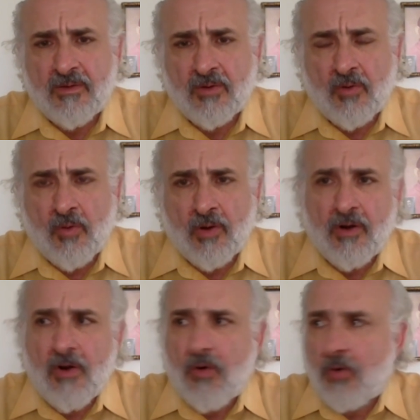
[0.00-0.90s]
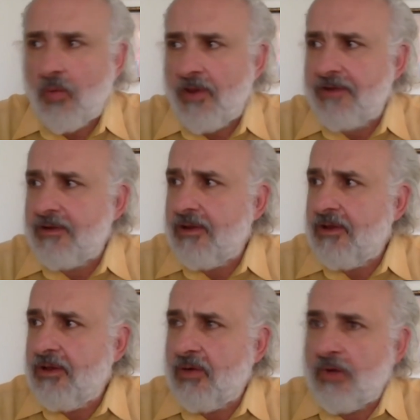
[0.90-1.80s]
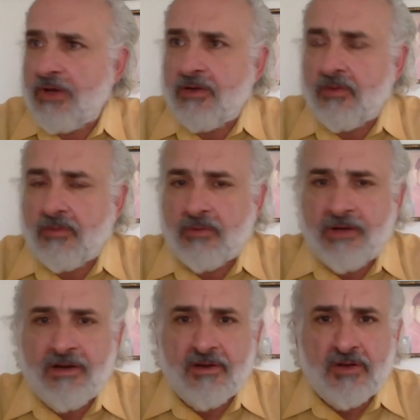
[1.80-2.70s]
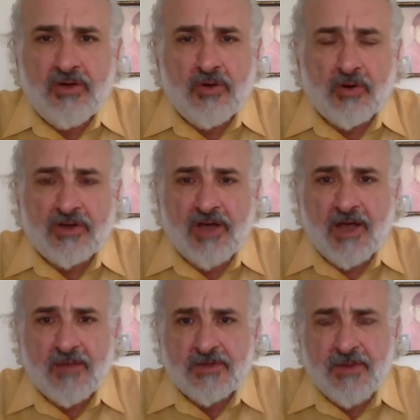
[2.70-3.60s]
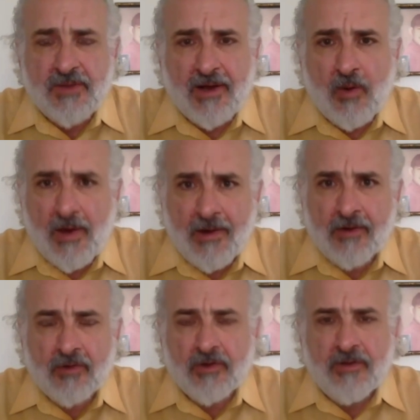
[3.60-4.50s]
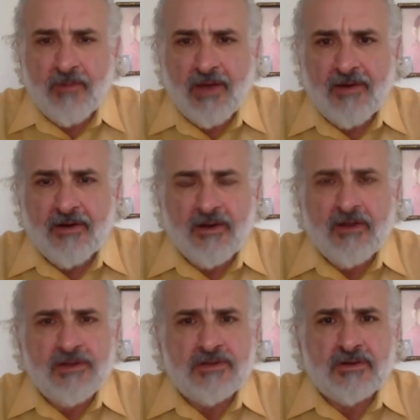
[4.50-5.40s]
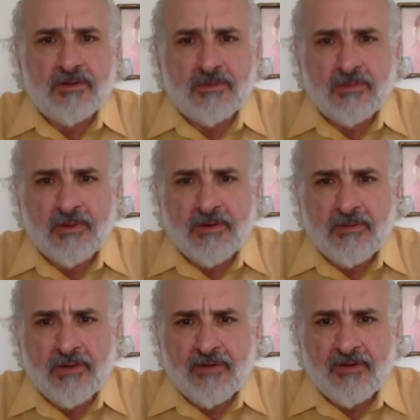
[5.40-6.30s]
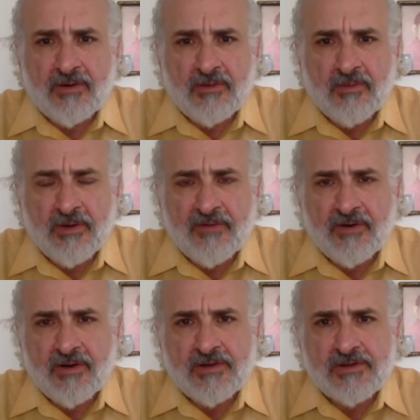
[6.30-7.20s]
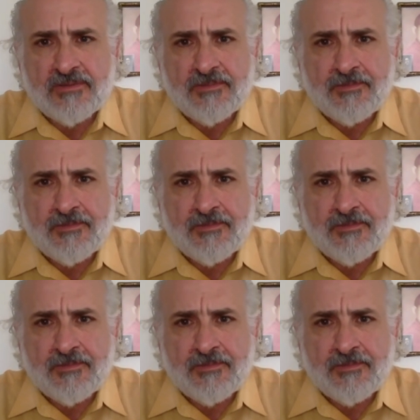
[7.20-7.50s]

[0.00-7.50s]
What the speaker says: or what you read in the New York Times about how angry Biden is, or whatever it is.